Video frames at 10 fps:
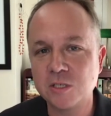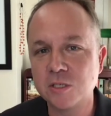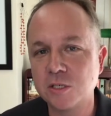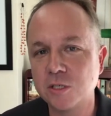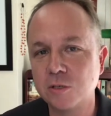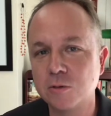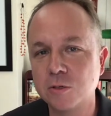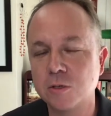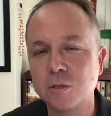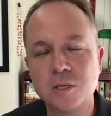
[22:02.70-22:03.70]
faced these
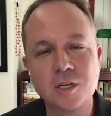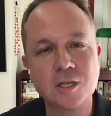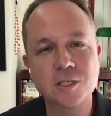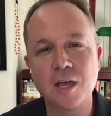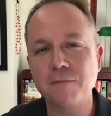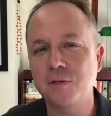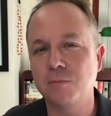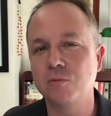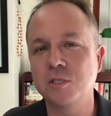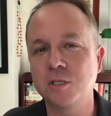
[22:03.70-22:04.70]
issues, or do you think it's
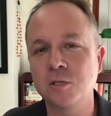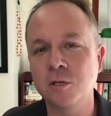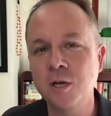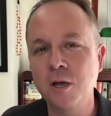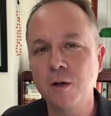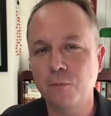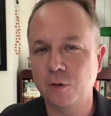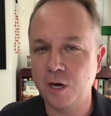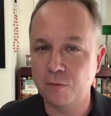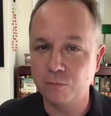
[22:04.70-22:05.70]
left to Brazil
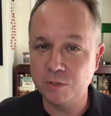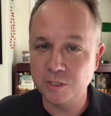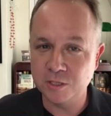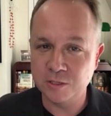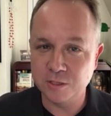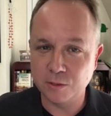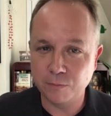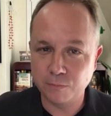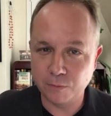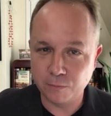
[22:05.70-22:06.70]
for kind of reasons
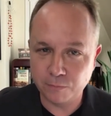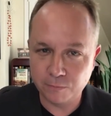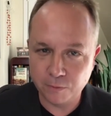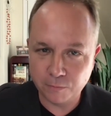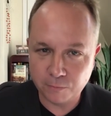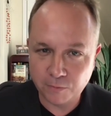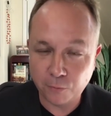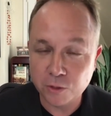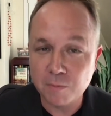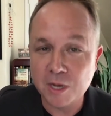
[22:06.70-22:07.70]

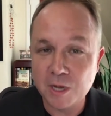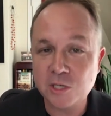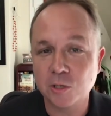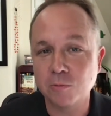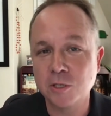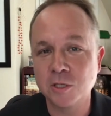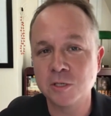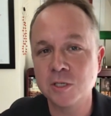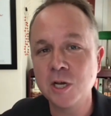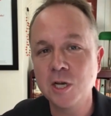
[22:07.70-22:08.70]
for domestic
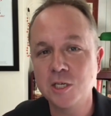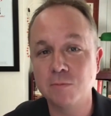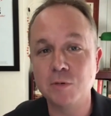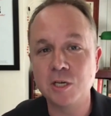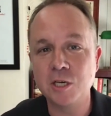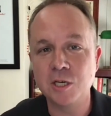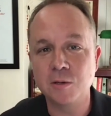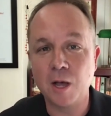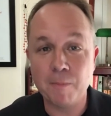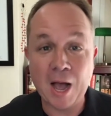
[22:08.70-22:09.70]
reasons to
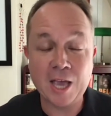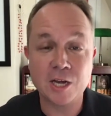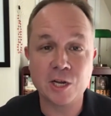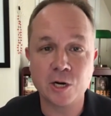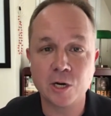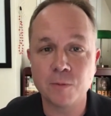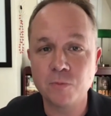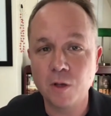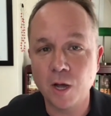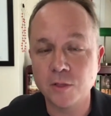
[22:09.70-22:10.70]
be a
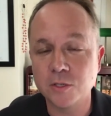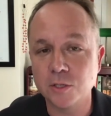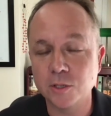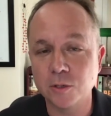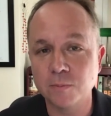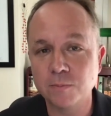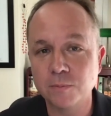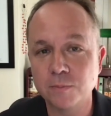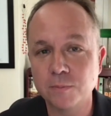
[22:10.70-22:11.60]
pioneer on this issue?